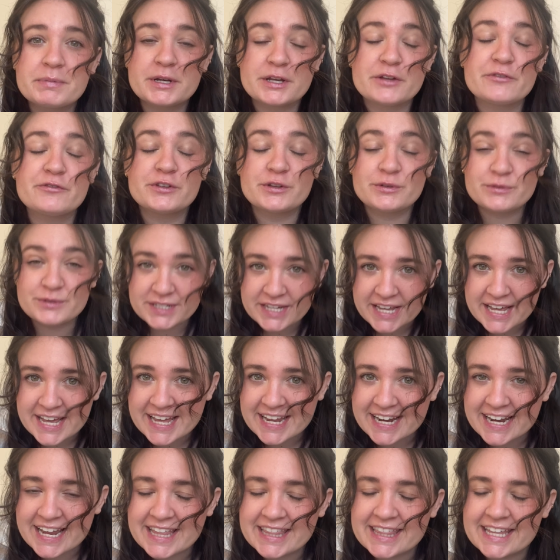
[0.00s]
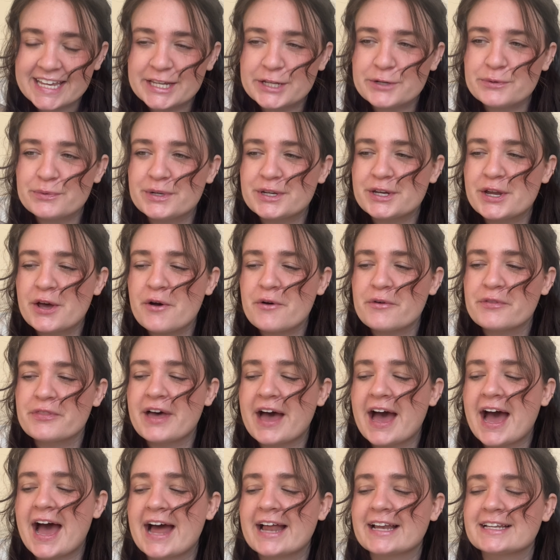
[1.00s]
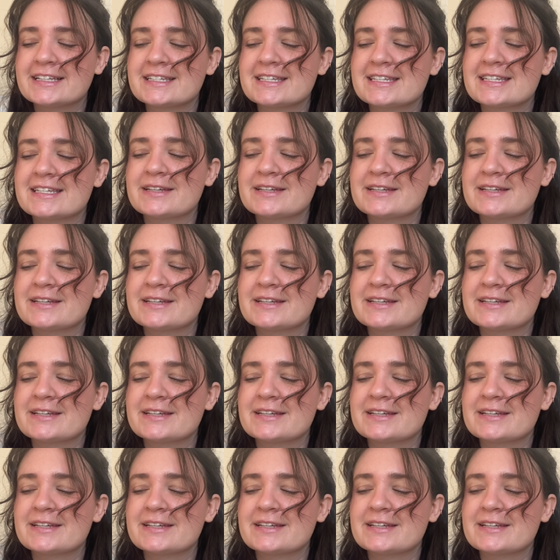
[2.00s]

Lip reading: if you did, then you would know that